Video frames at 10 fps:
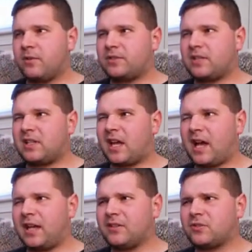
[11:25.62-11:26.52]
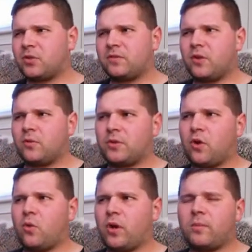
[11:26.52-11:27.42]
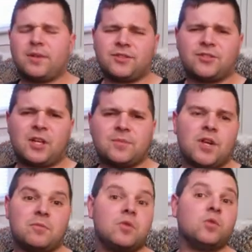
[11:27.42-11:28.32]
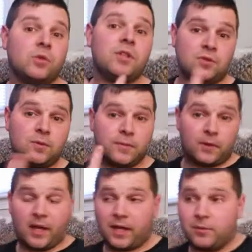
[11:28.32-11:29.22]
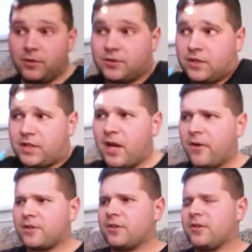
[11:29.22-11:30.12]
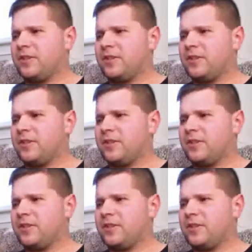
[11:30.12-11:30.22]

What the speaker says: which kind of sort of go nowhere, but at the same time, you really do feel that emotion of the character.